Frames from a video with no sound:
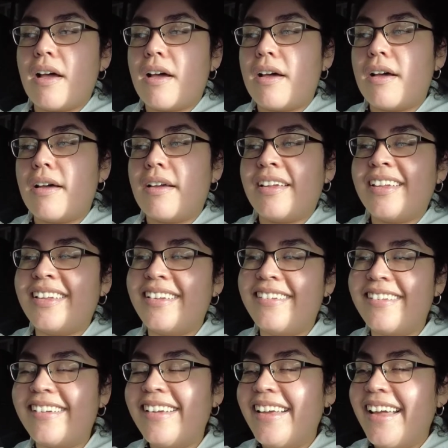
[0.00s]

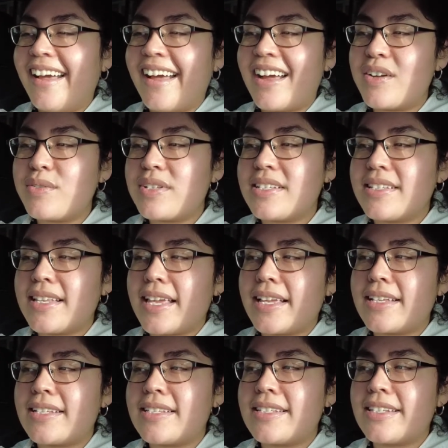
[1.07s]
I was
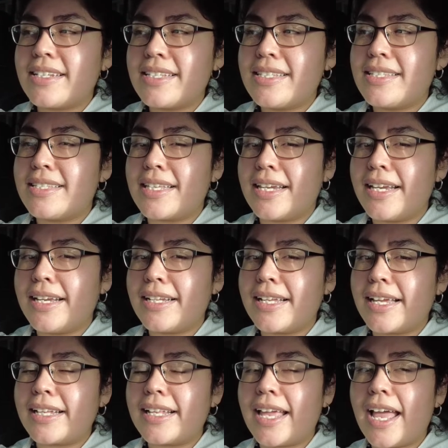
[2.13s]
like just sitting,
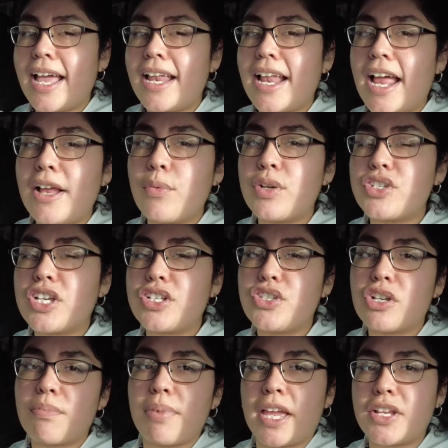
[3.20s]
like they had, I wish I
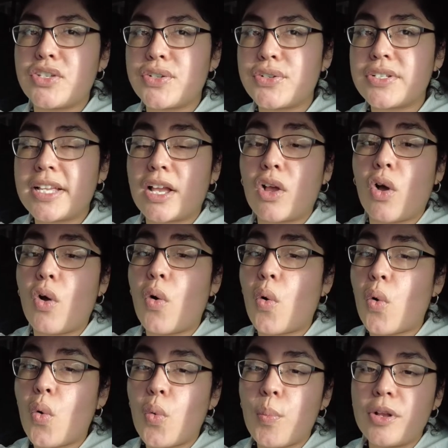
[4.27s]
took pictures, like a
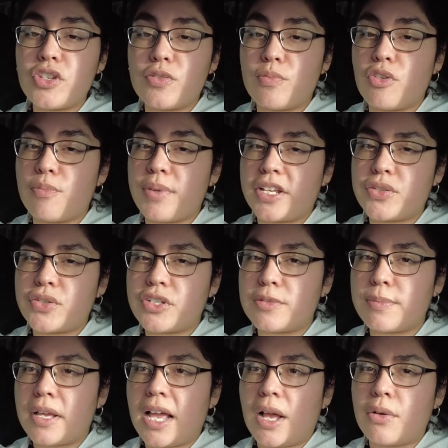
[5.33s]
whole bunch of more
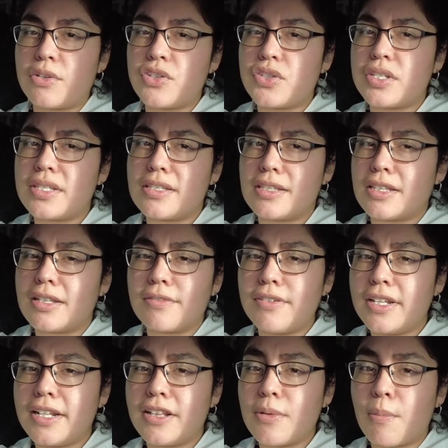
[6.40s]
pictures, but I was just
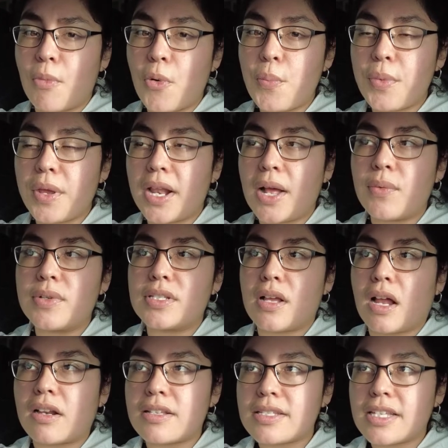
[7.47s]
living in the moment. I was
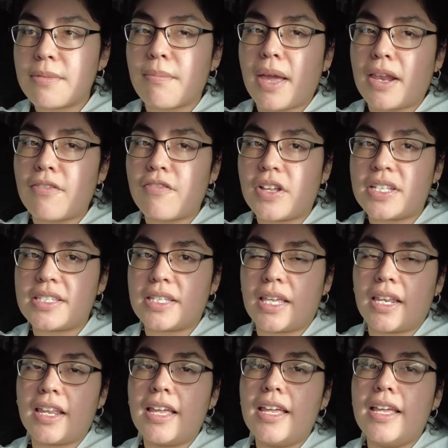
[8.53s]
honestly
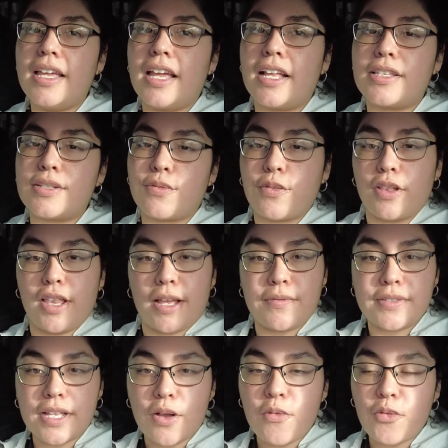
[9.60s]
manifesting a different
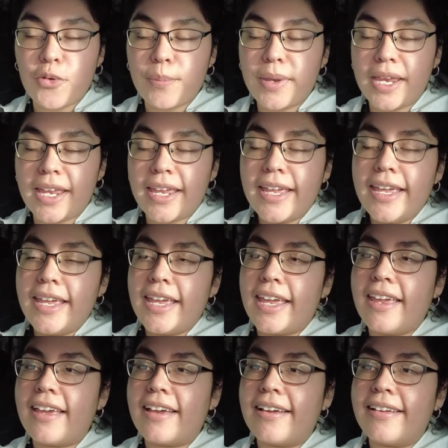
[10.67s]
lifestyle for me
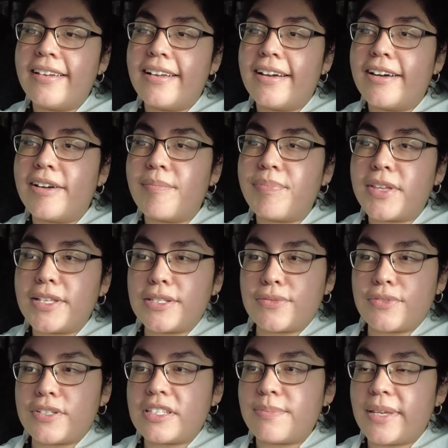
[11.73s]
and a
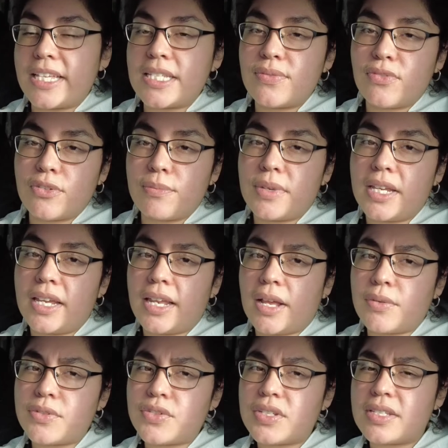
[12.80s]
different space for me, and
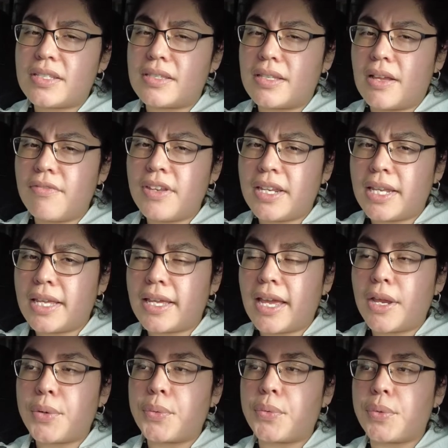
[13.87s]
I was just loving it.
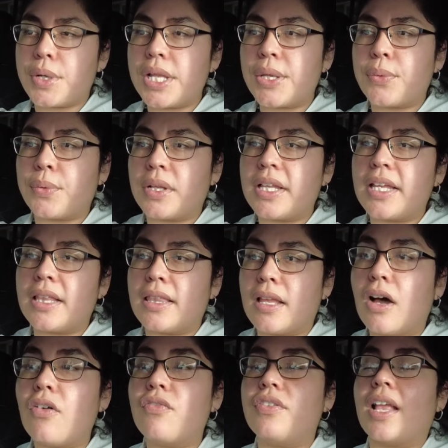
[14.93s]
I really, really
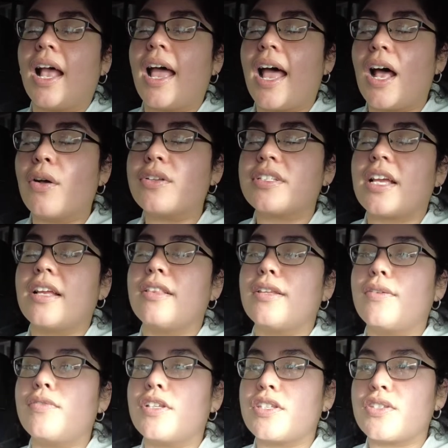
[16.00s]
loved that house. I
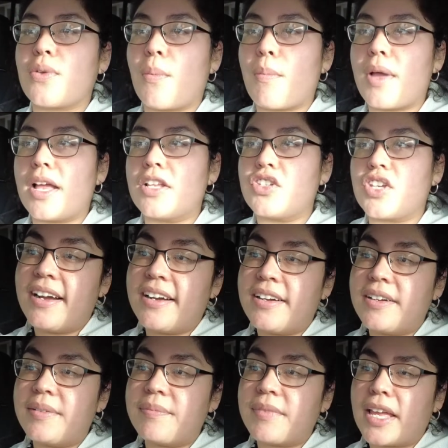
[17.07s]
loved it so much.
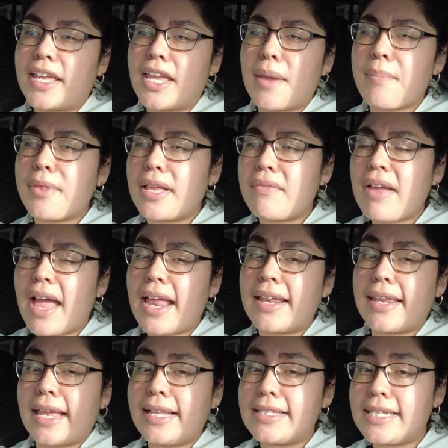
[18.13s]
I can't believe I had
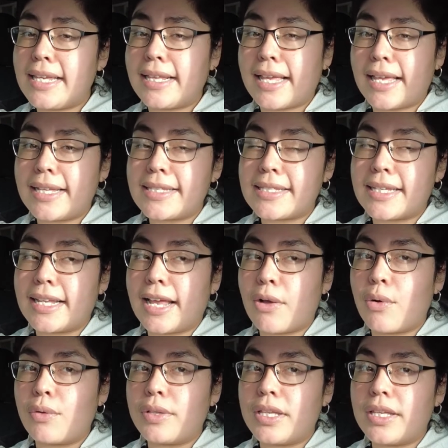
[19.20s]
19 nights and I
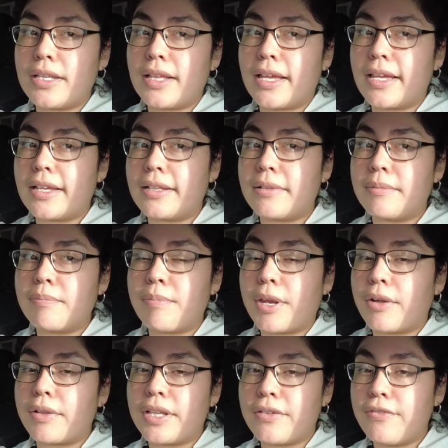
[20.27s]
only like
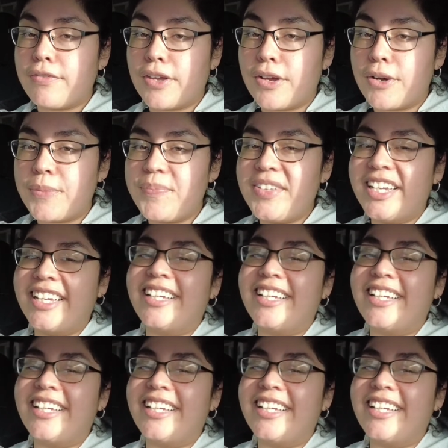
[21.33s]
barely filmed.